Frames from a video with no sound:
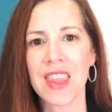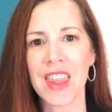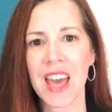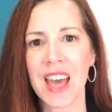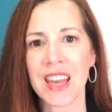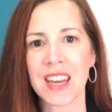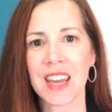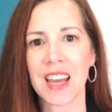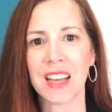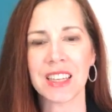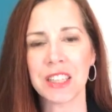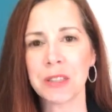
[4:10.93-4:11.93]
then
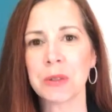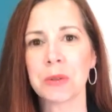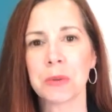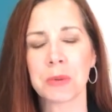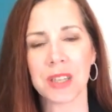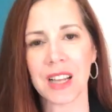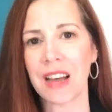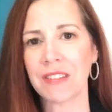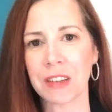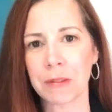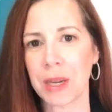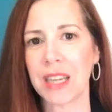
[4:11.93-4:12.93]
you will have
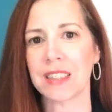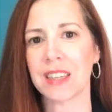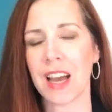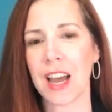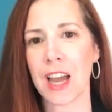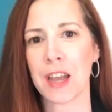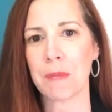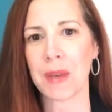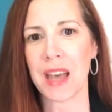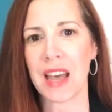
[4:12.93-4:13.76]
a great time,